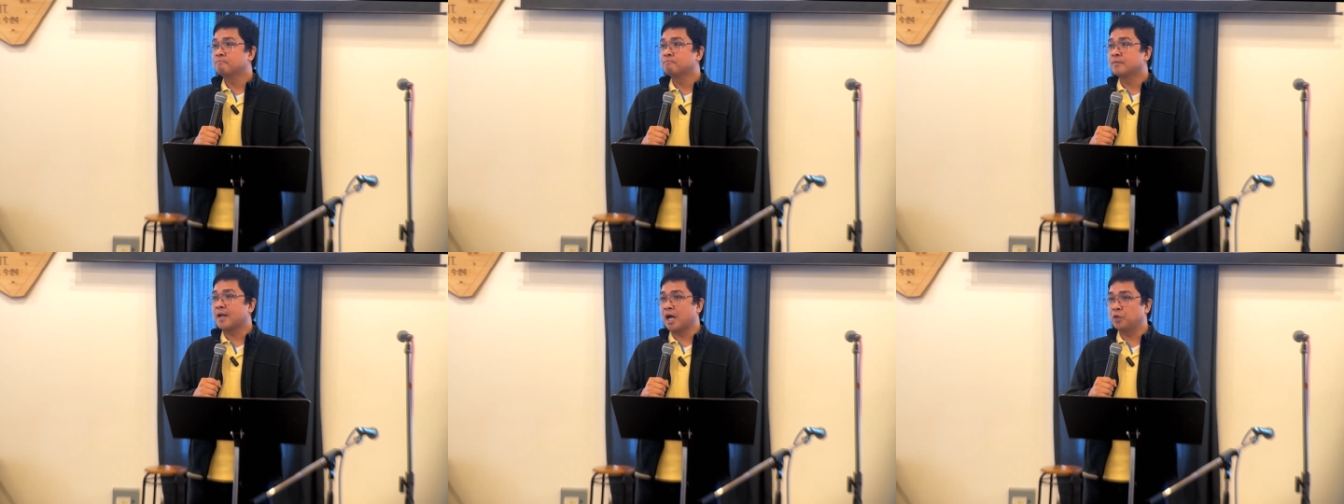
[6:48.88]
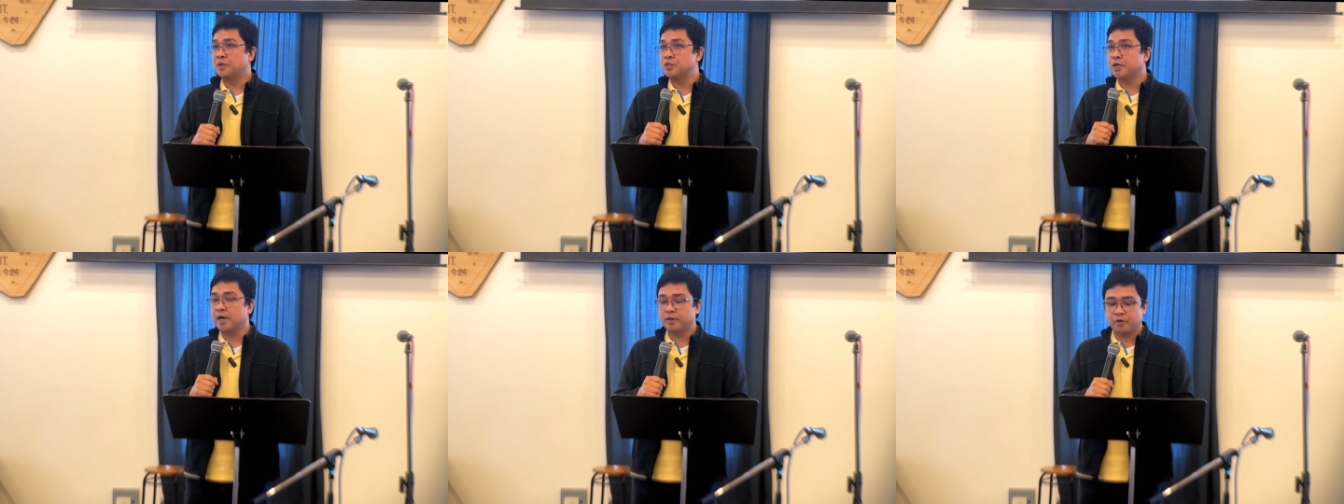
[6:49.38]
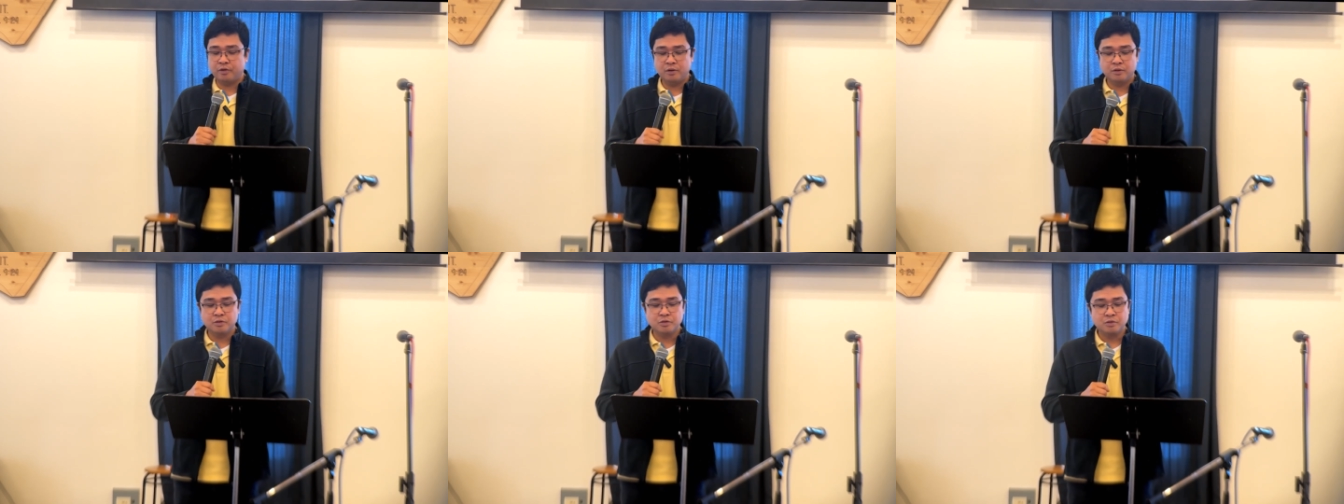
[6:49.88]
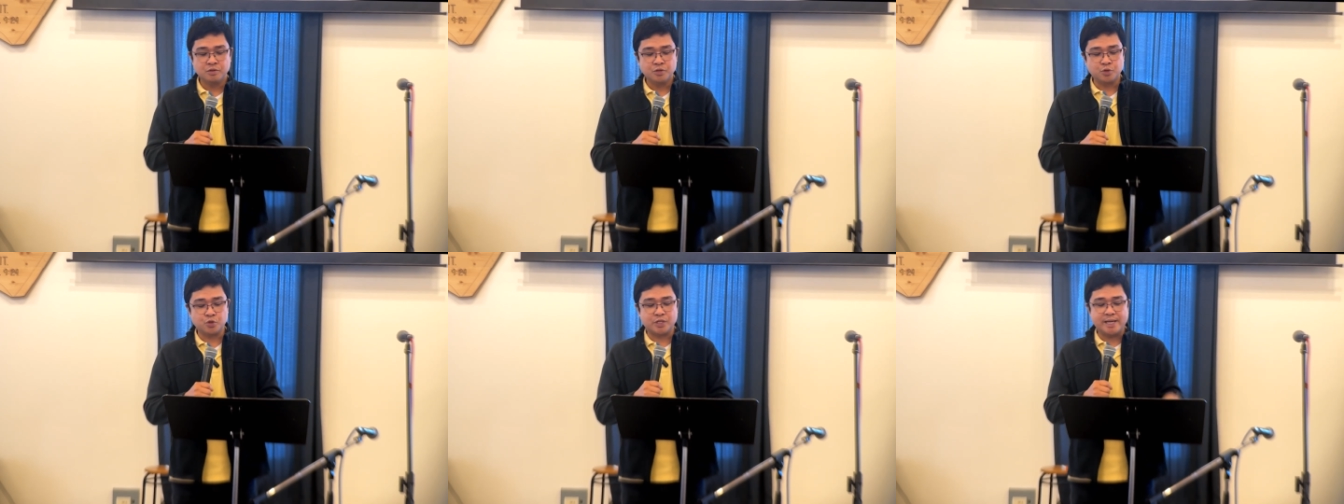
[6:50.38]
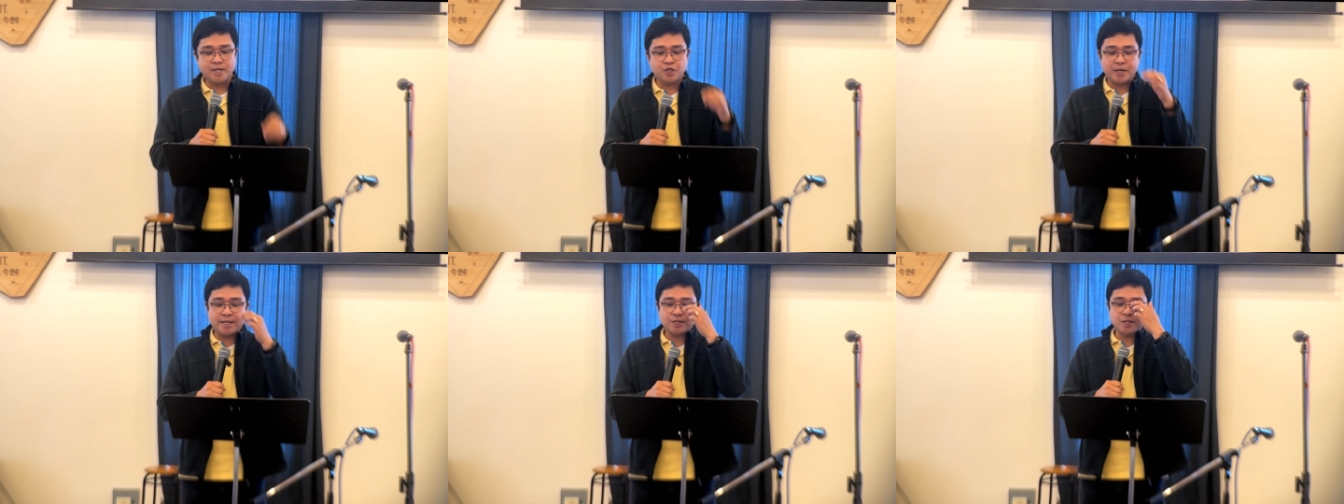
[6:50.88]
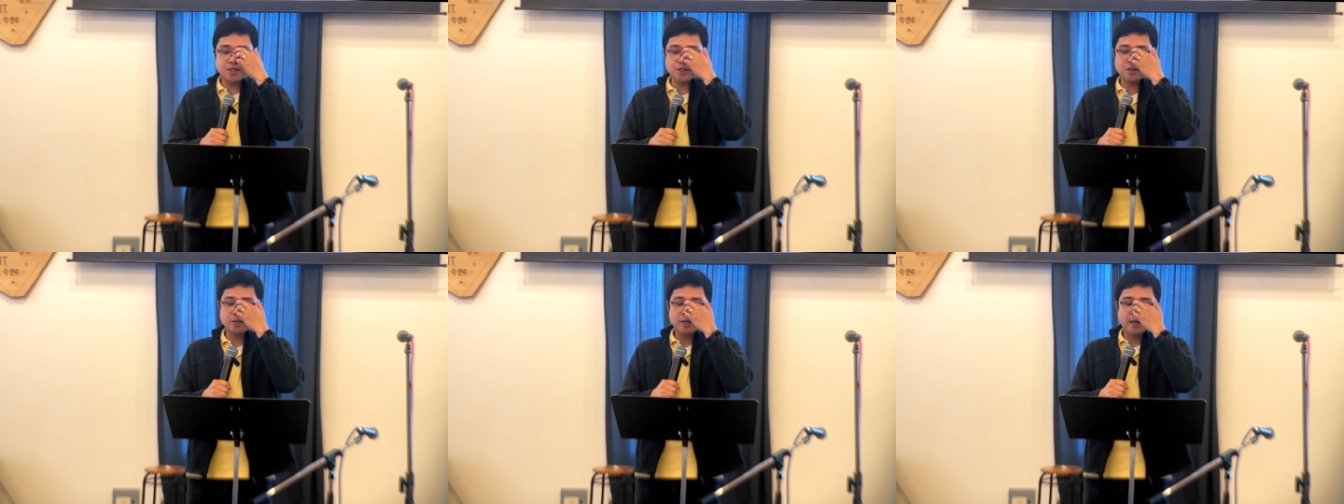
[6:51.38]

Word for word: gathering together to see Jesus,